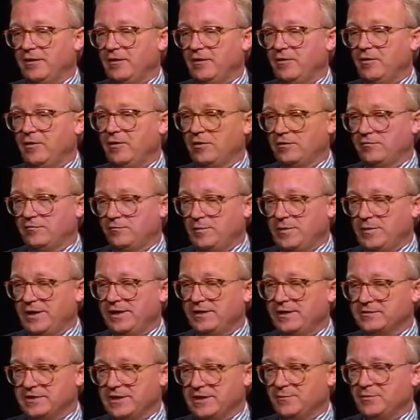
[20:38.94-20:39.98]
All of my
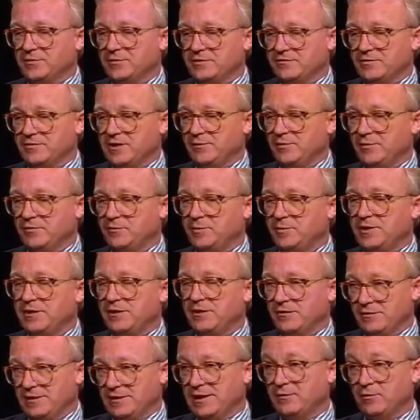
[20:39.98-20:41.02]
examples of doublespeak
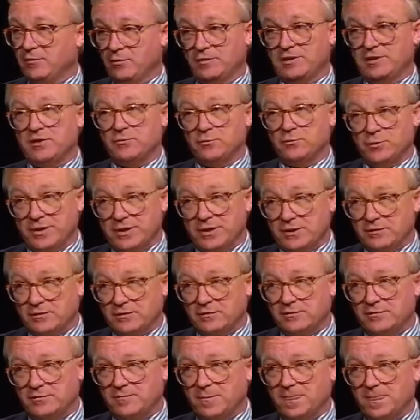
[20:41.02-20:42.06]
are not only
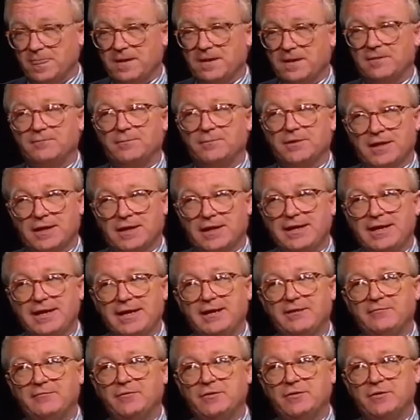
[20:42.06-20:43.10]
real, but I
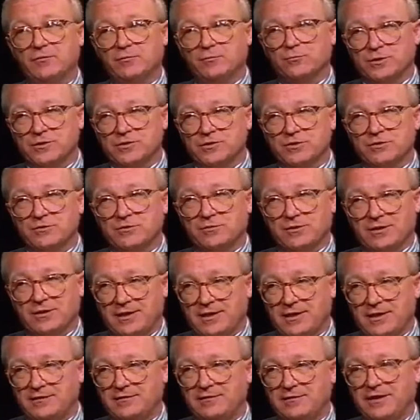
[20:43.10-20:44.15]
have the original
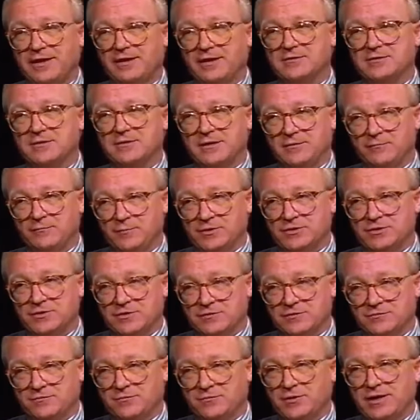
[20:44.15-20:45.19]
context in which
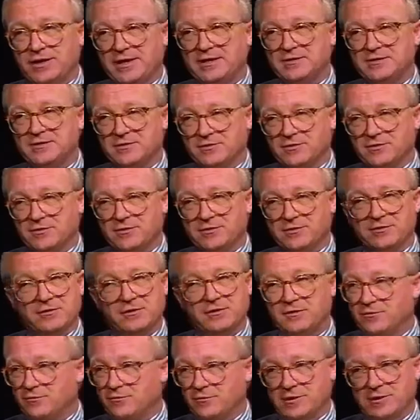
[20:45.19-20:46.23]
the phrase occurred,
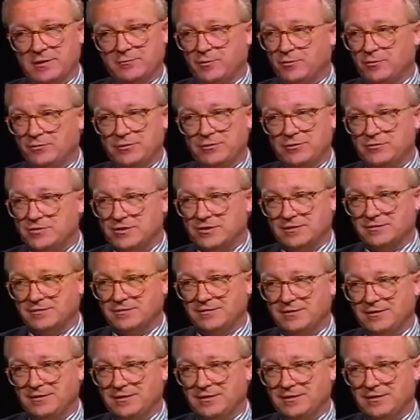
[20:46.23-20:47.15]
or I won't use it.